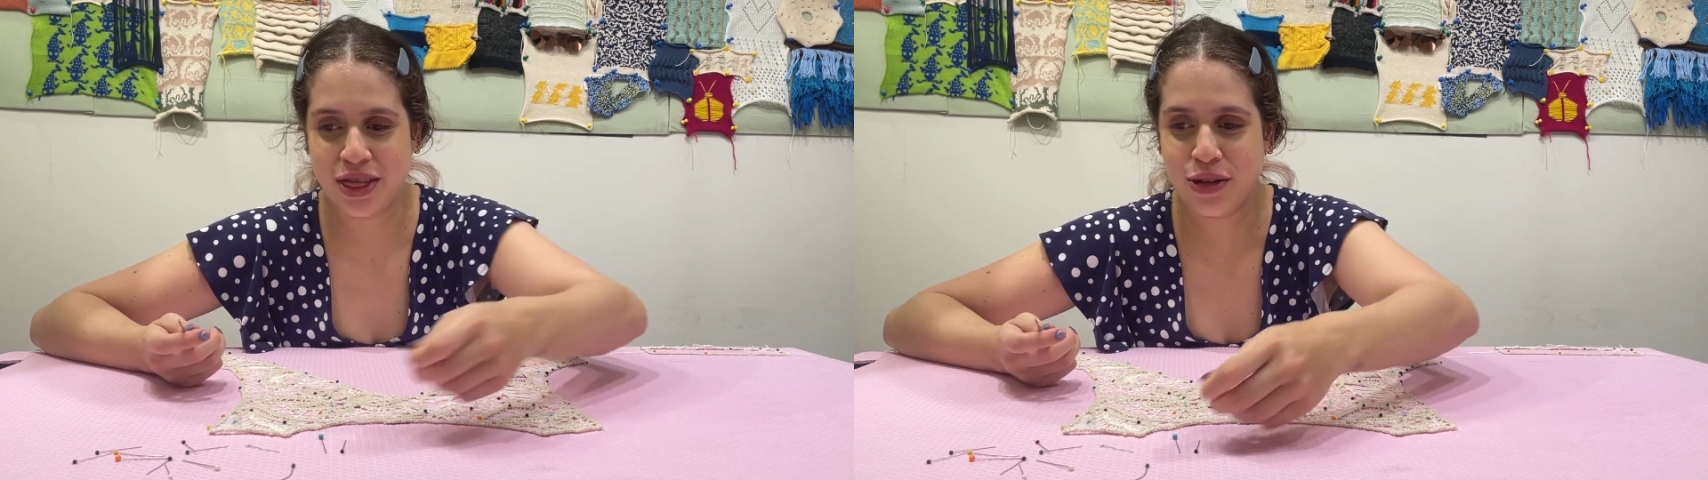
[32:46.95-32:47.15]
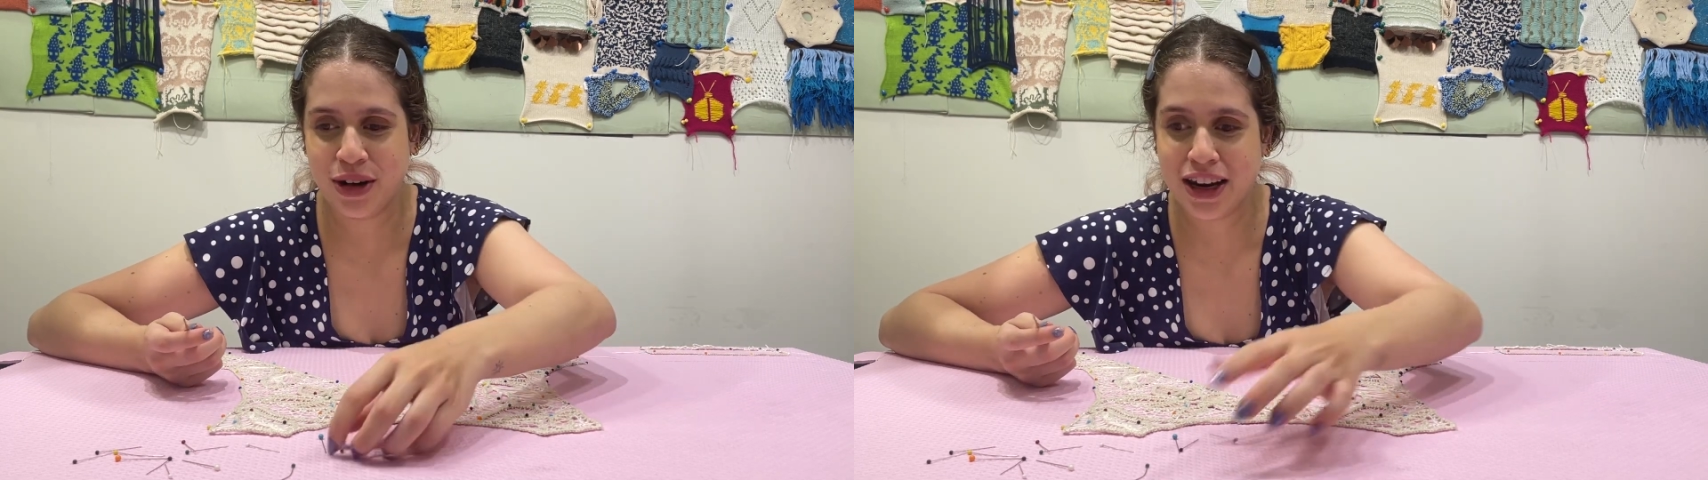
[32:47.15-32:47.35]

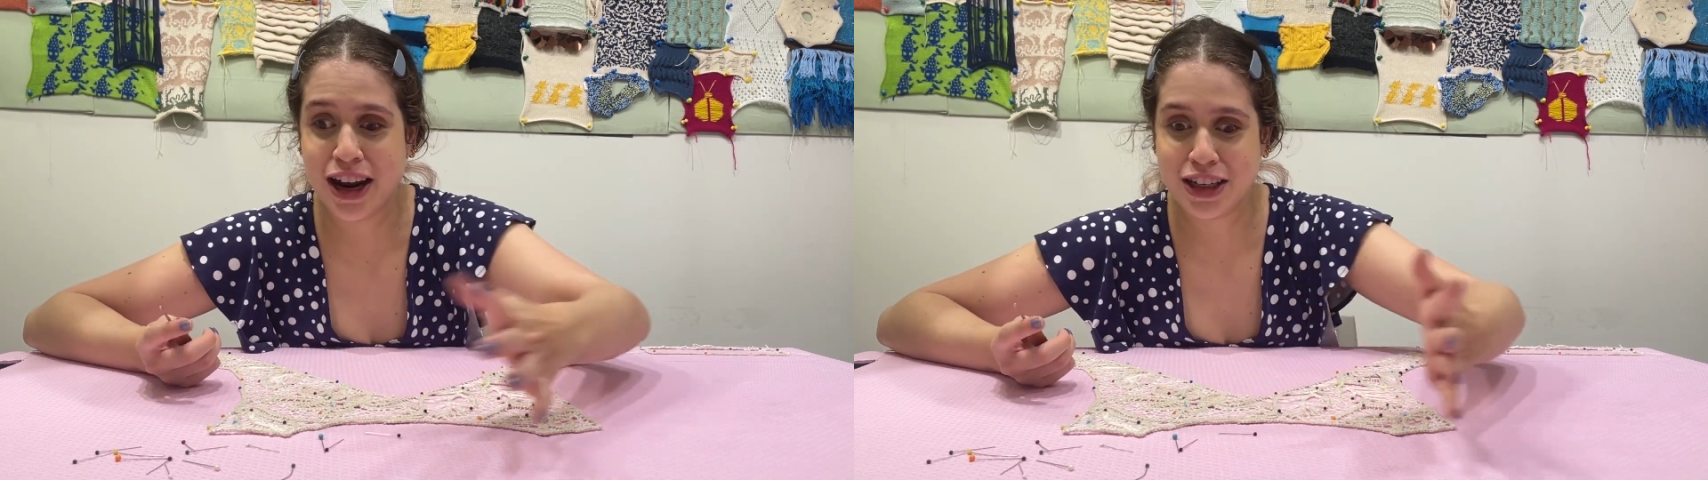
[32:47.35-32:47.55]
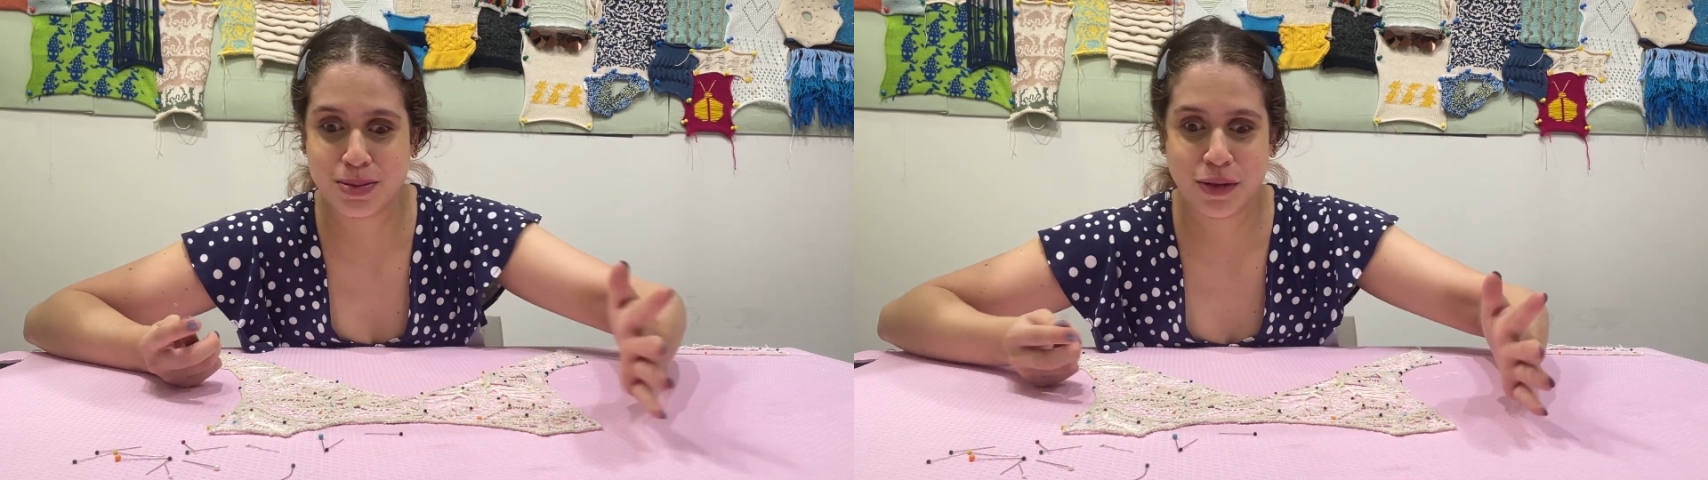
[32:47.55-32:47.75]
3
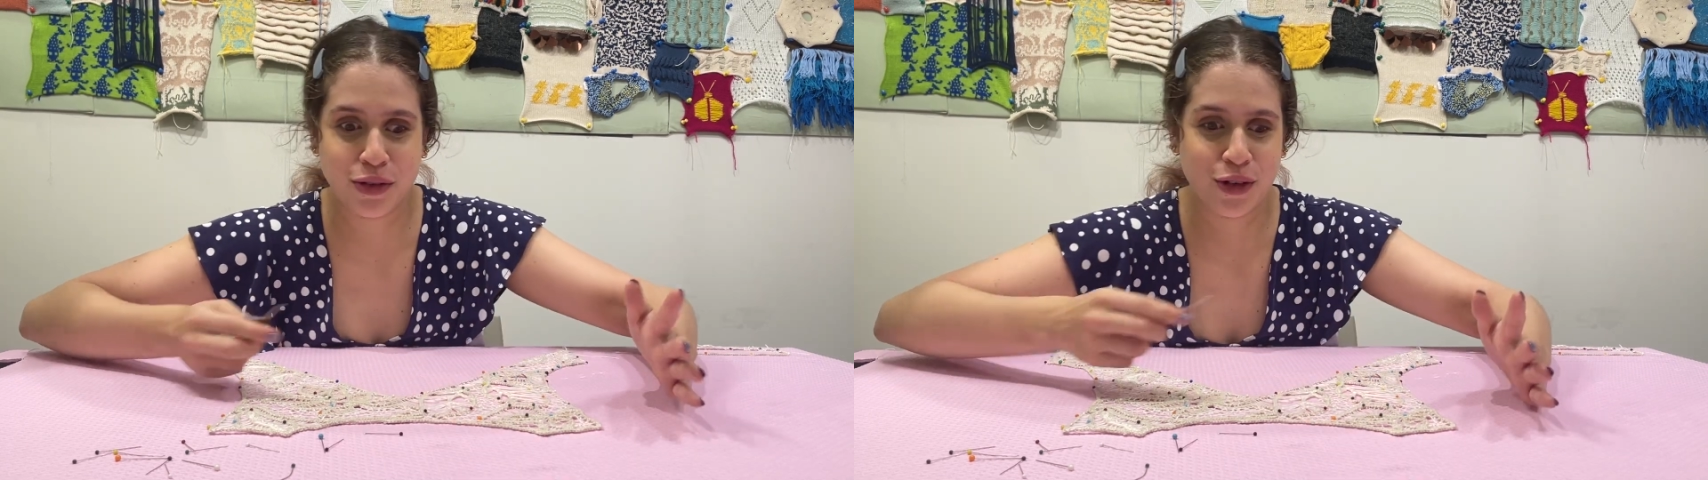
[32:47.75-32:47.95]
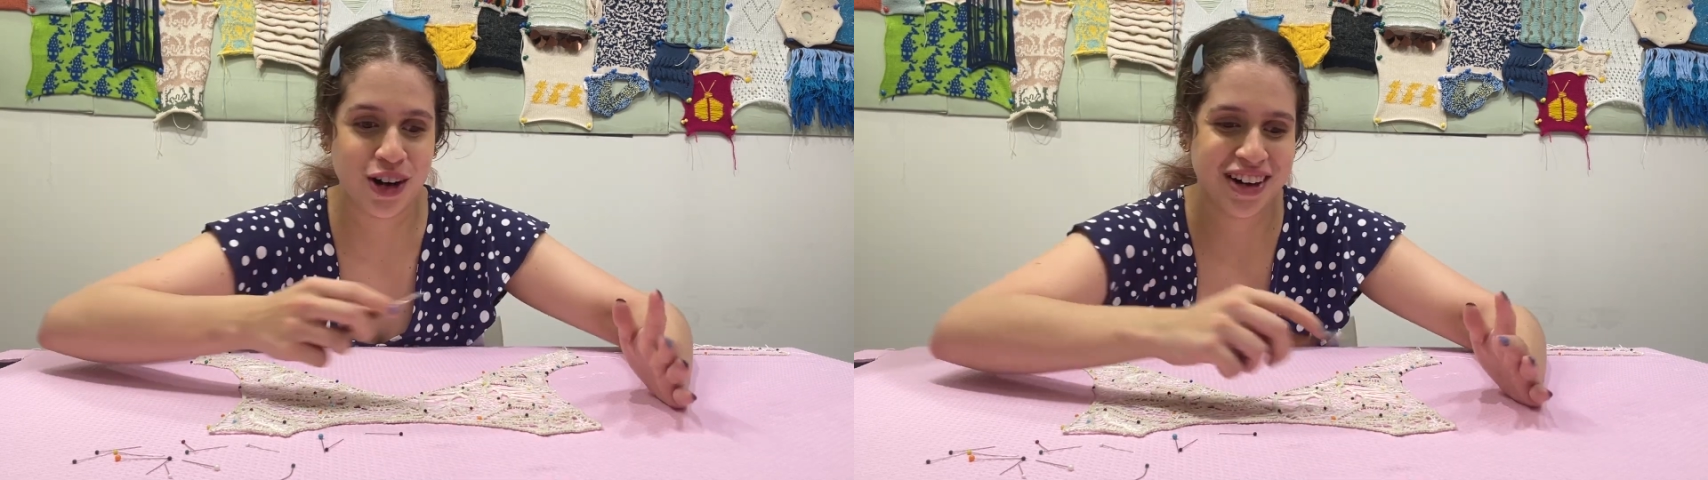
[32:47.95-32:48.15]
days
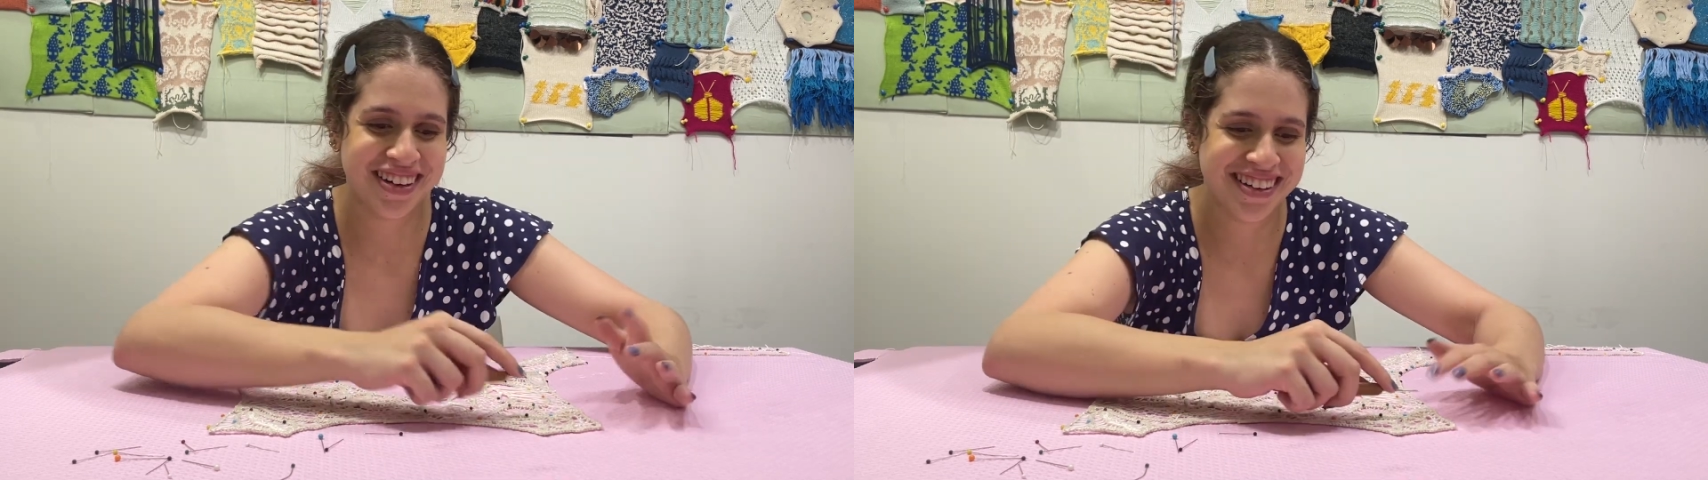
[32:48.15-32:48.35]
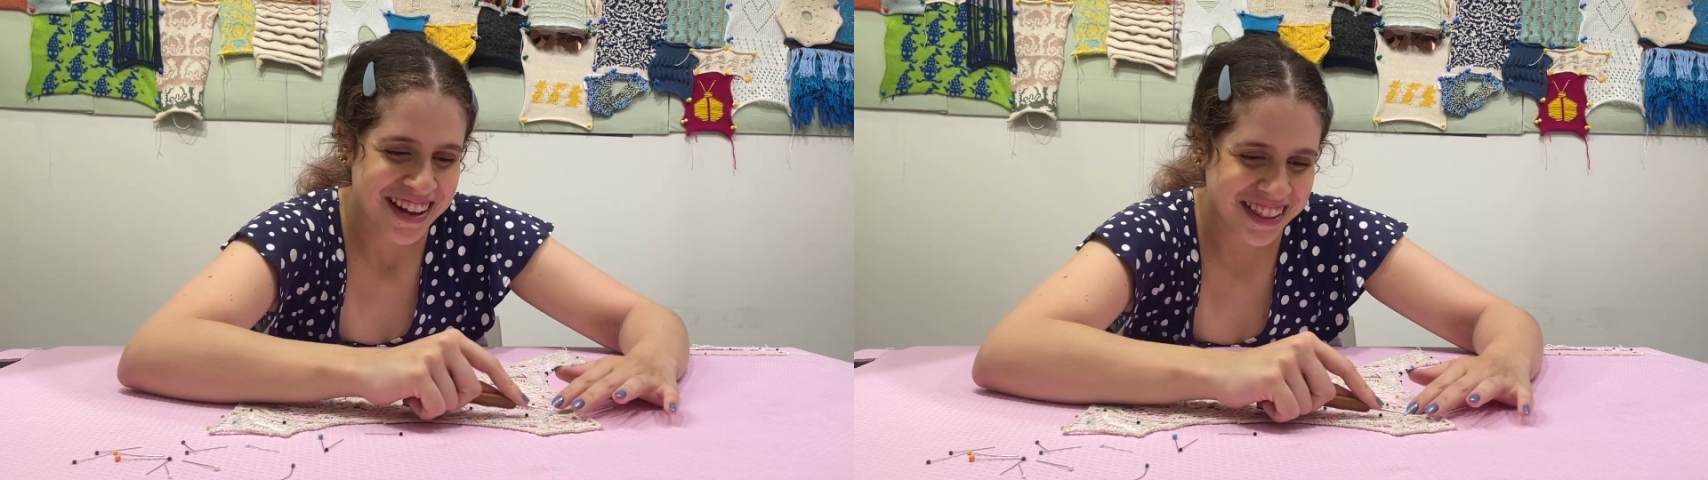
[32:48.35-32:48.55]
before
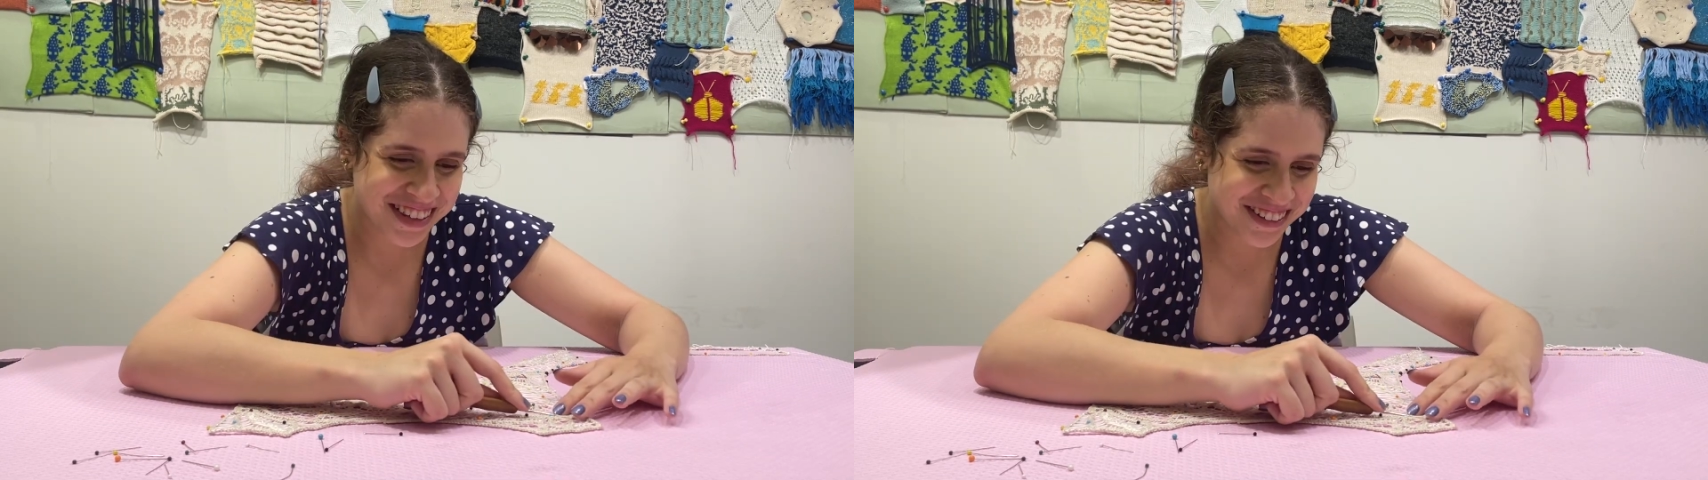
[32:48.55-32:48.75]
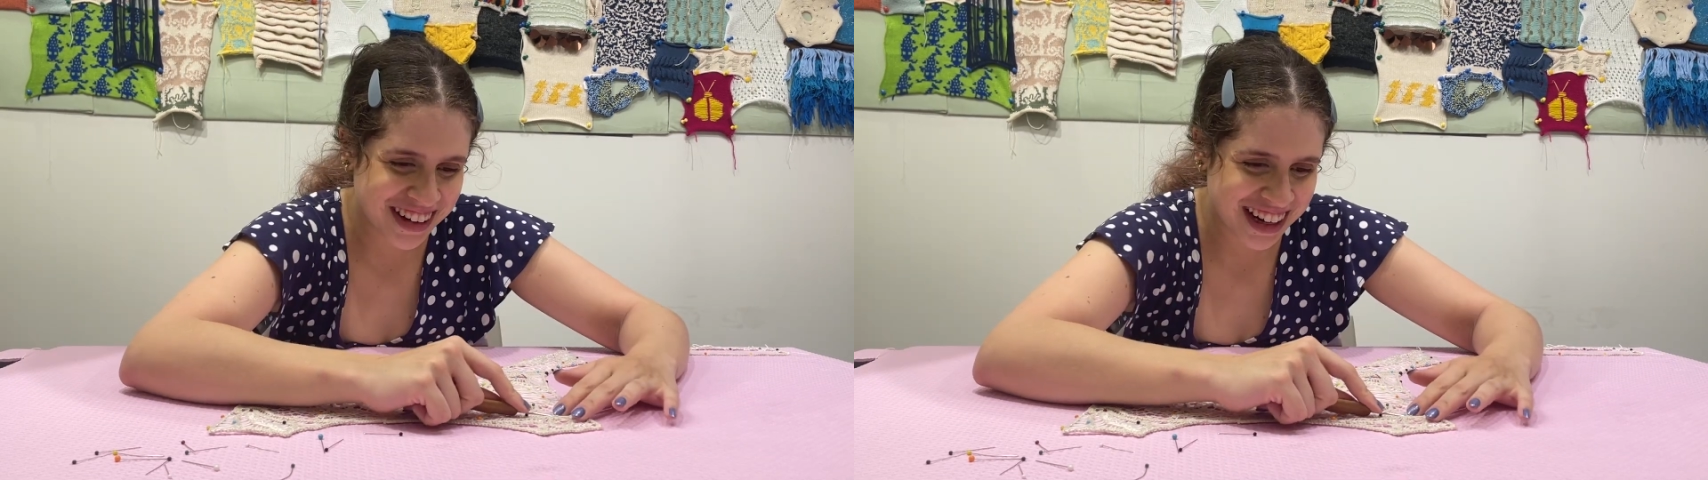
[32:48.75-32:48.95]
the
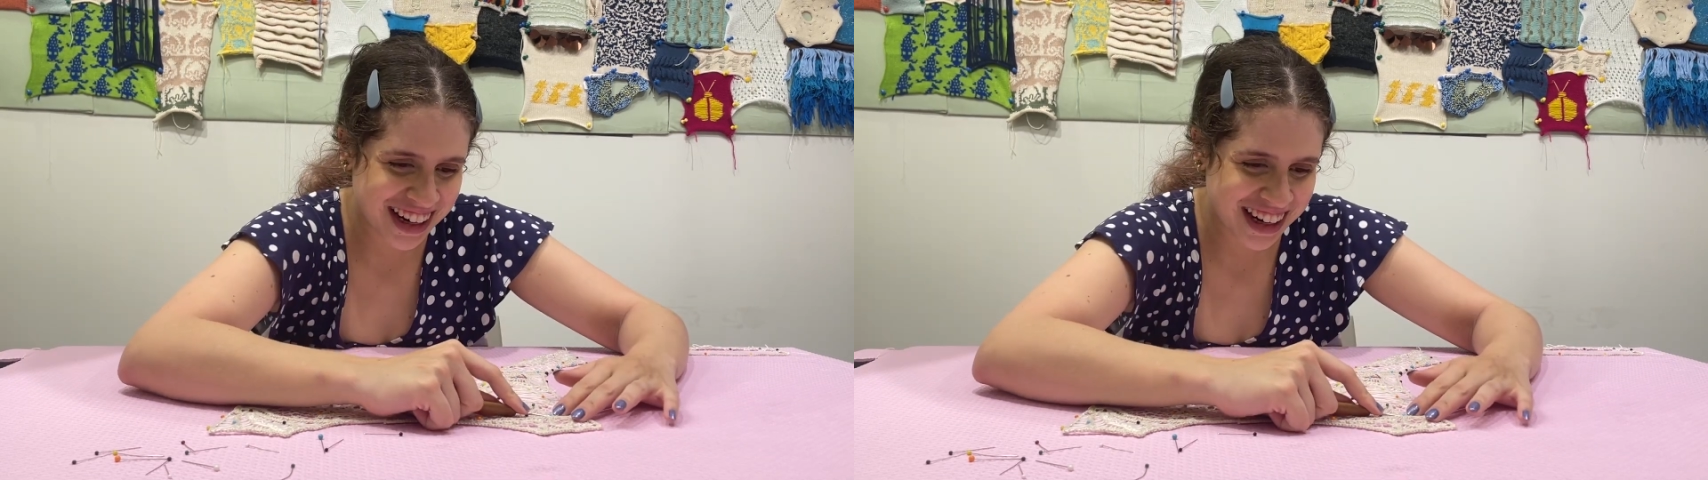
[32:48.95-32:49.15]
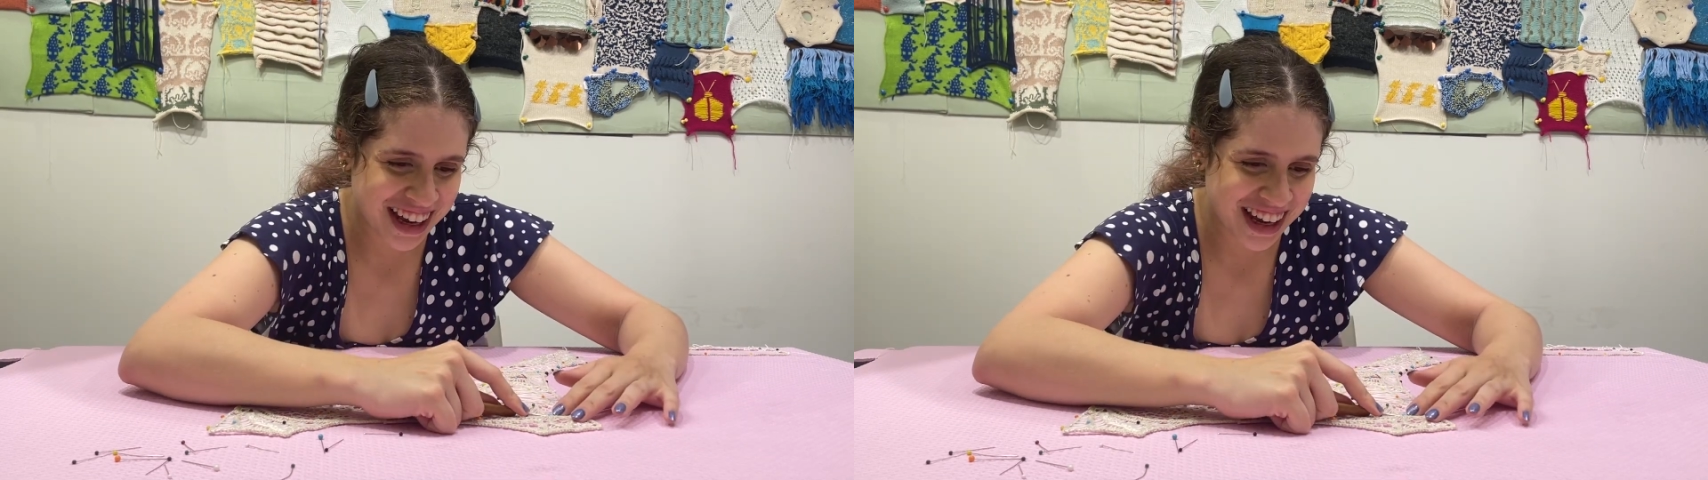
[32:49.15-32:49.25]
wedding.